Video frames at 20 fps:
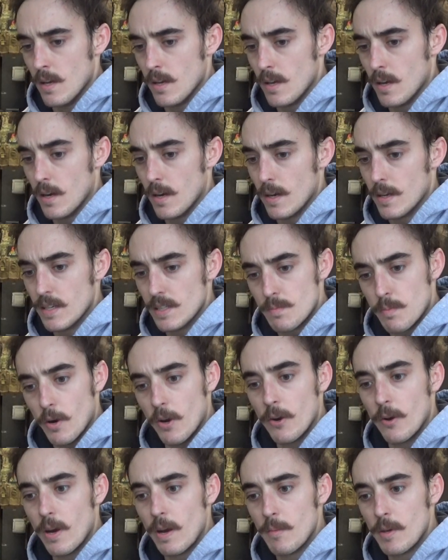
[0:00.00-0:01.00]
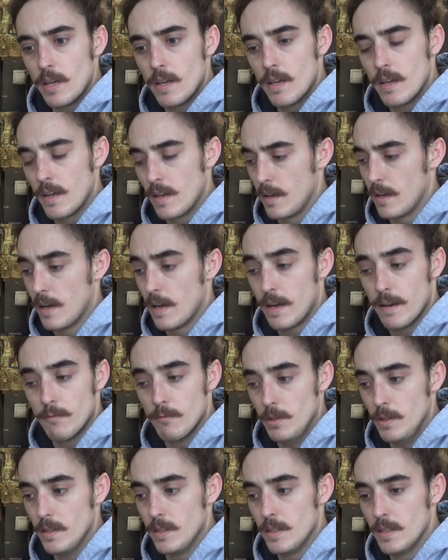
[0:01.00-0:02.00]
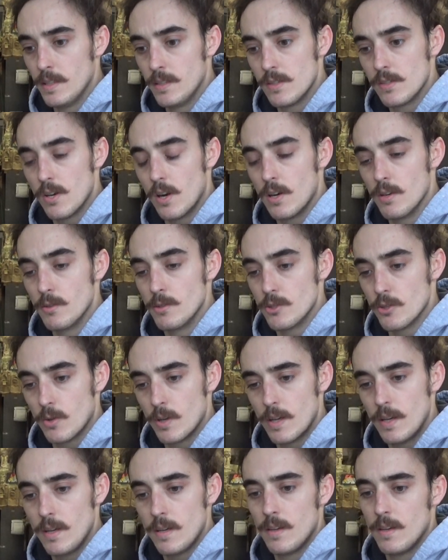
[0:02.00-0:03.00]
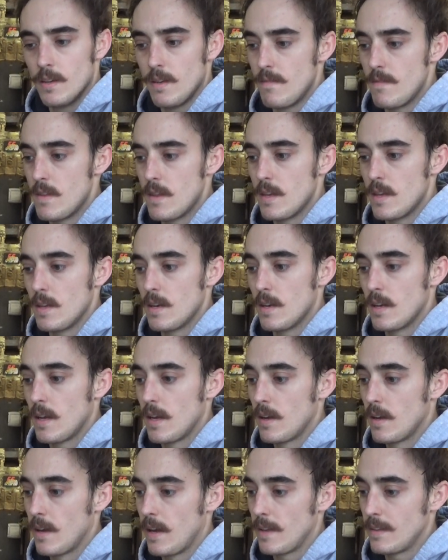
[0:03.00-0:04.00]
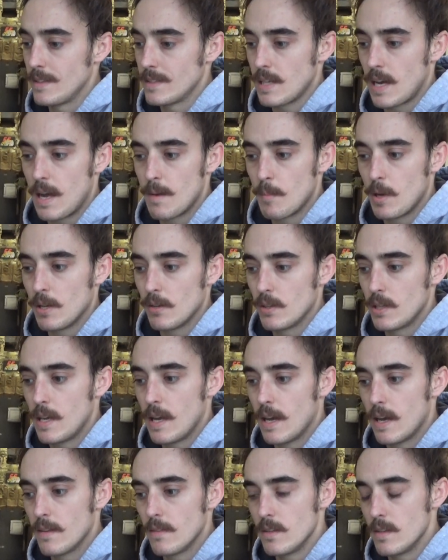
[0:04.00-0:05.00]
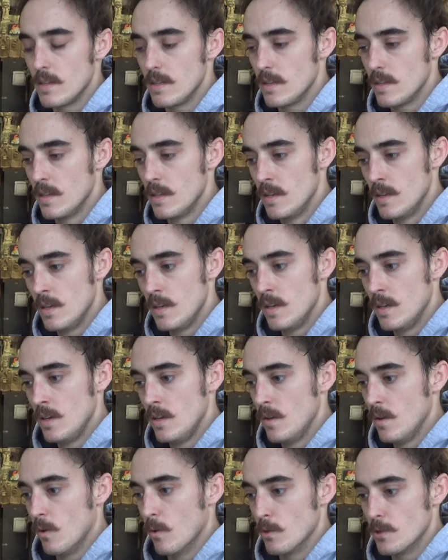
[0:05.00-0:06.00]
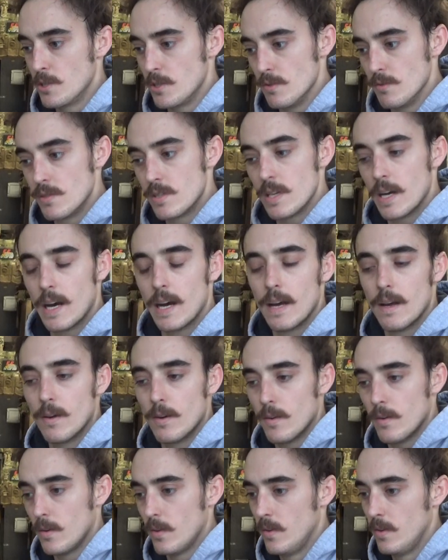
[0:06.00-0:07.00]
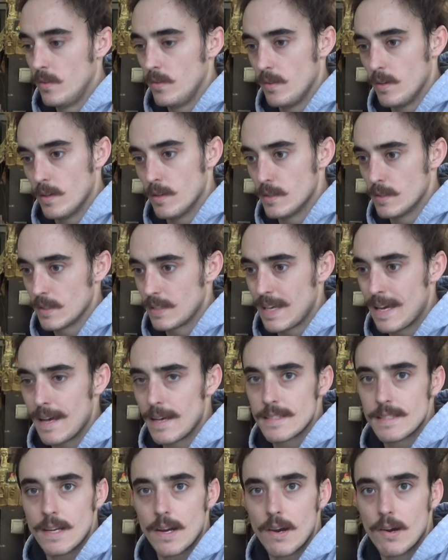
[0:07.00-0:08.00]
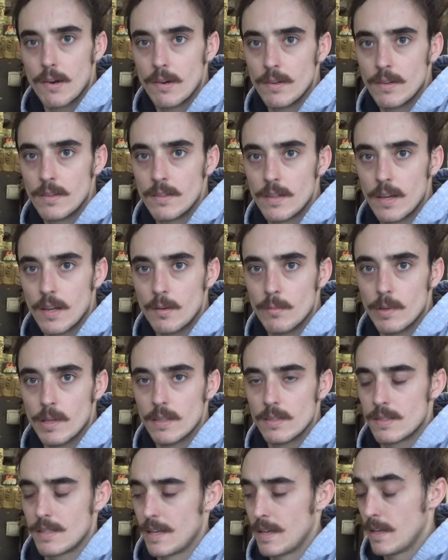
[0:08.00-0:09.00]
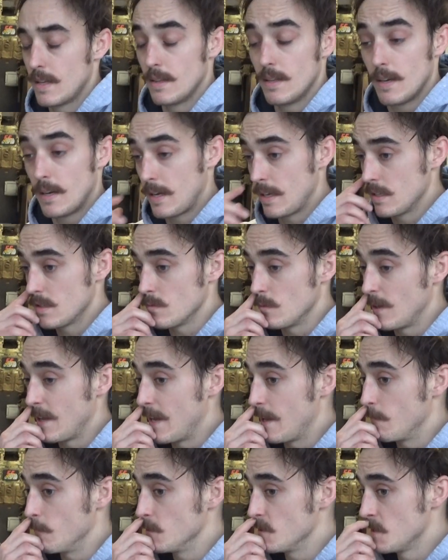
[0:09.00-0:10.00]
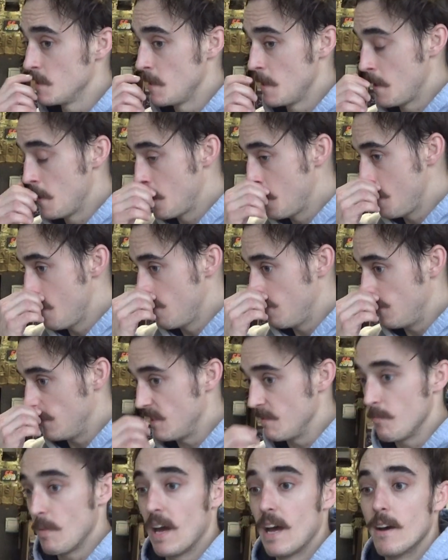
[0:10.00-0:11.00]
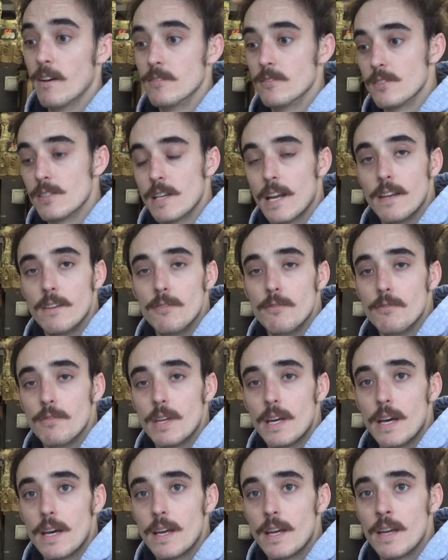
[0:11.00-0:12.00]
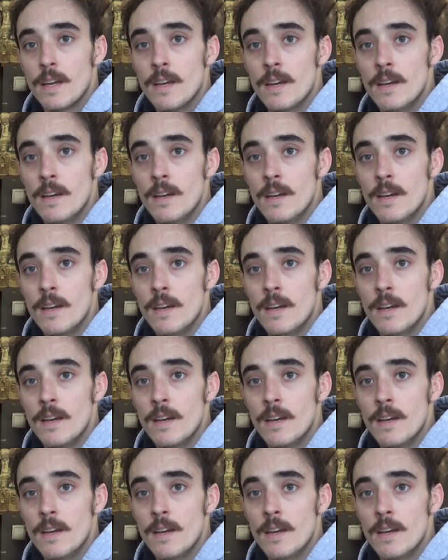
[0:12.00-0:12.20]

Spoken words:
his programming, and I really started to enjoy it. And then at the time I only had the horseshoe style cast iron kettlebells, and I had the highest one I had was 50 pounds, and I knew that